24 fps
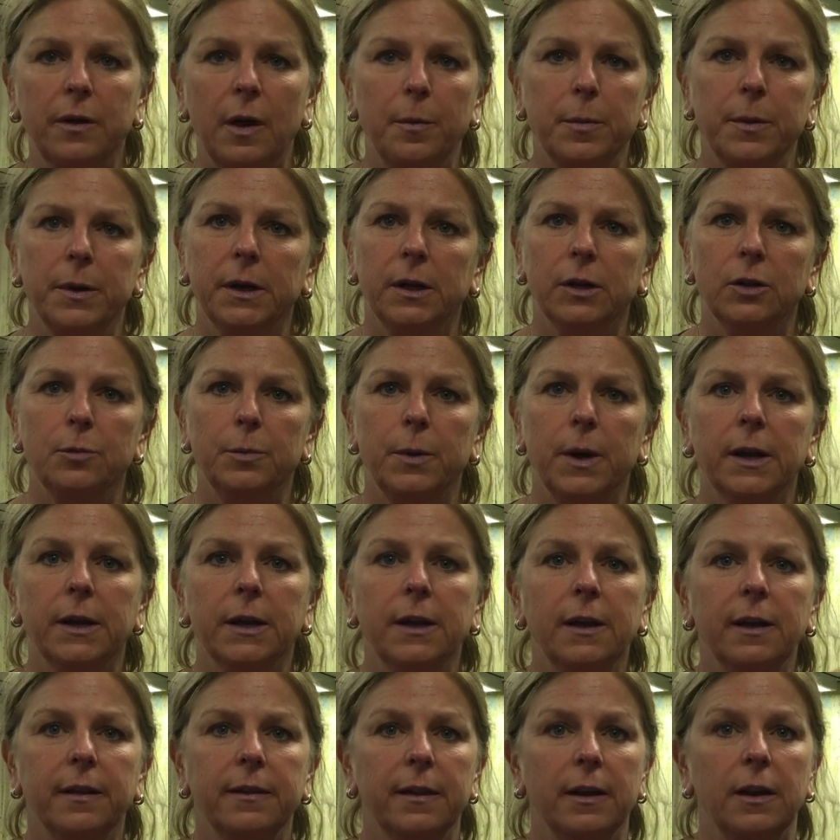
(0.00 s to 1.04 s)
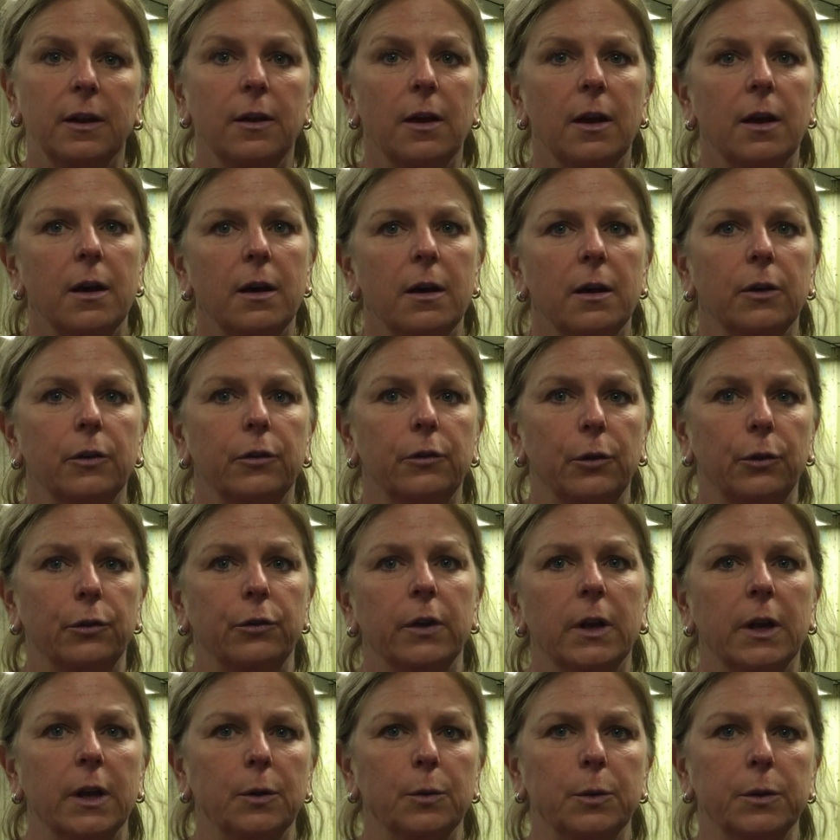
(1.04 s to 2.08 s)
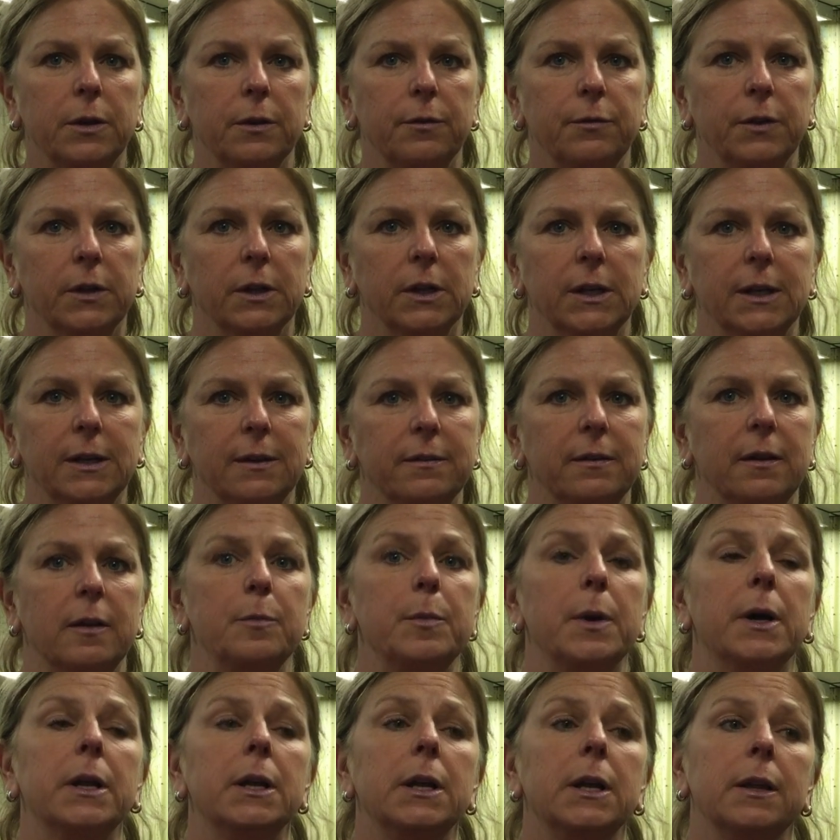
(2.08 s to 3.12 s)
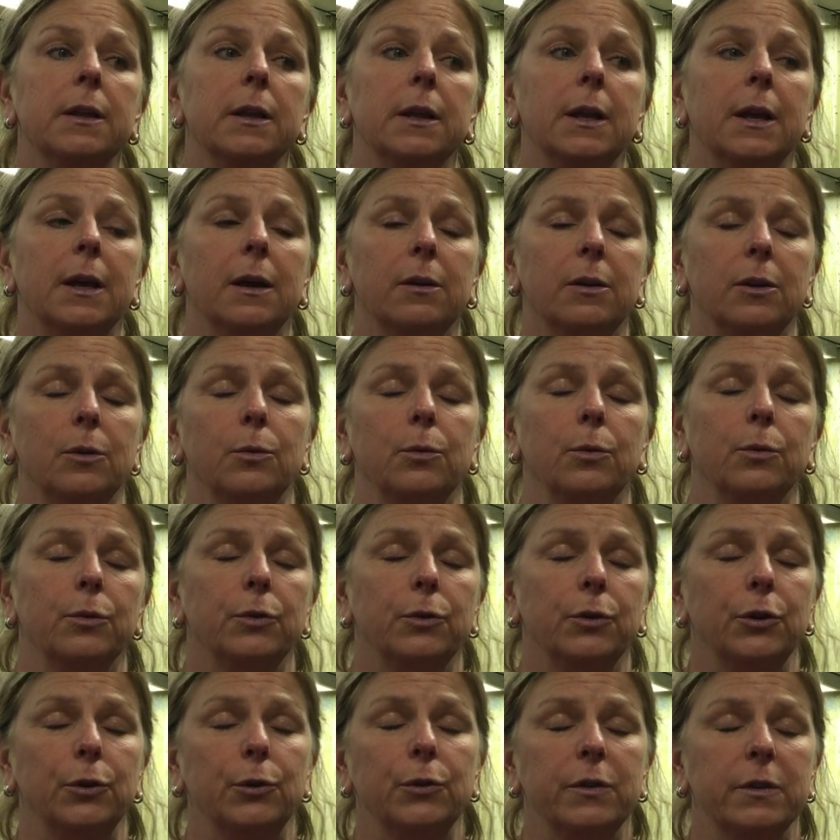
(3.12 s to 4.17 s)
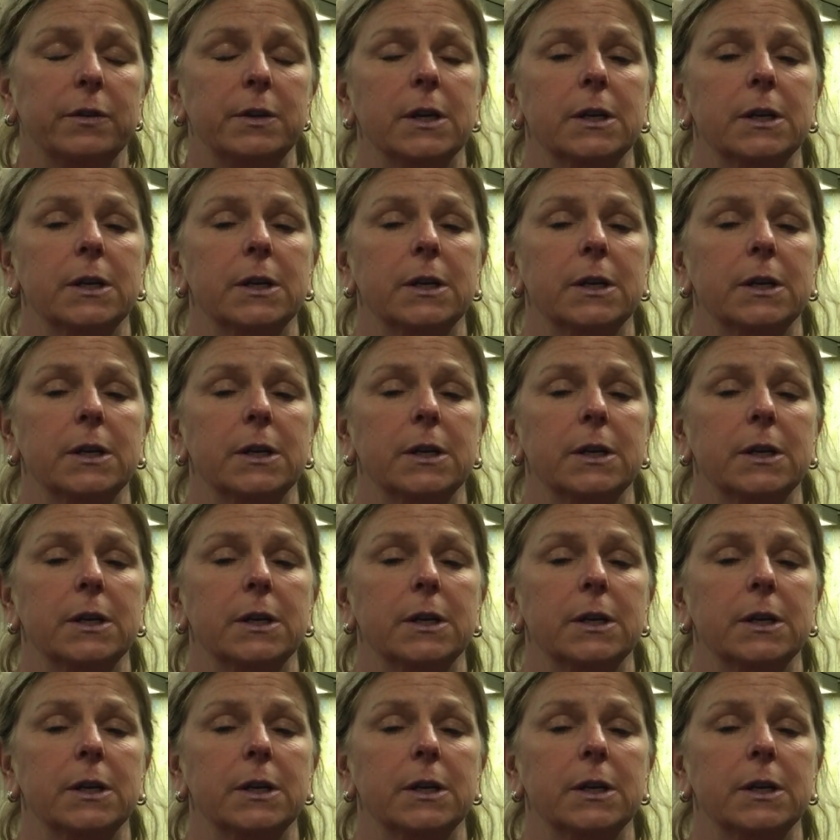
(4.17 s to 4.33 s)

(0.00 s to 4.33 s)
happening in their body, then associating it with the feeling inside the body, and then how to use the